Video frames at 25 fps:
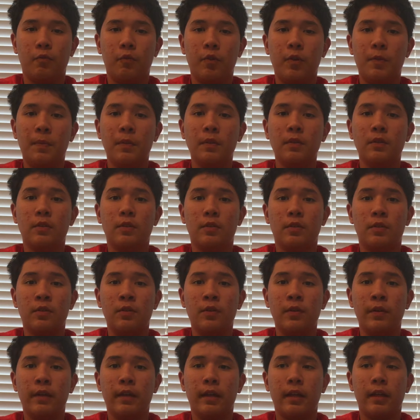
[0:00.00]
we've been
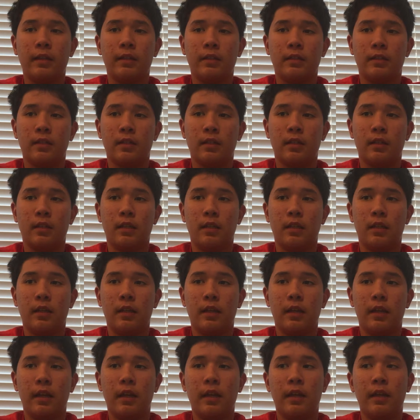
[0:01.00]
doing it,
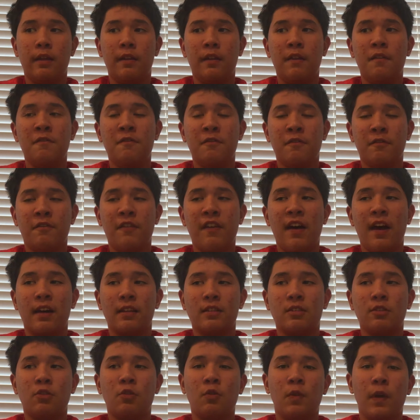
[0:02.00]
in
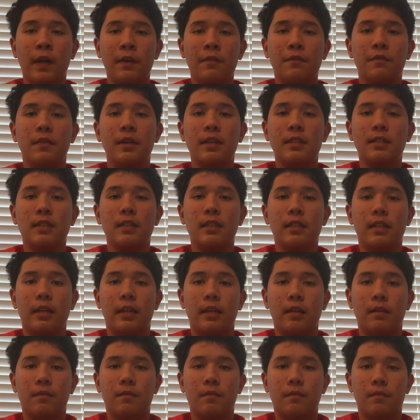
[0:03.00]
fact, quite
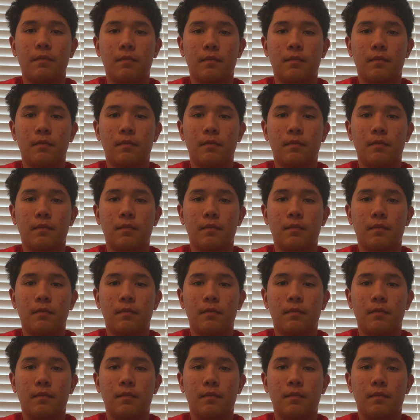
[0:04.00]
recently.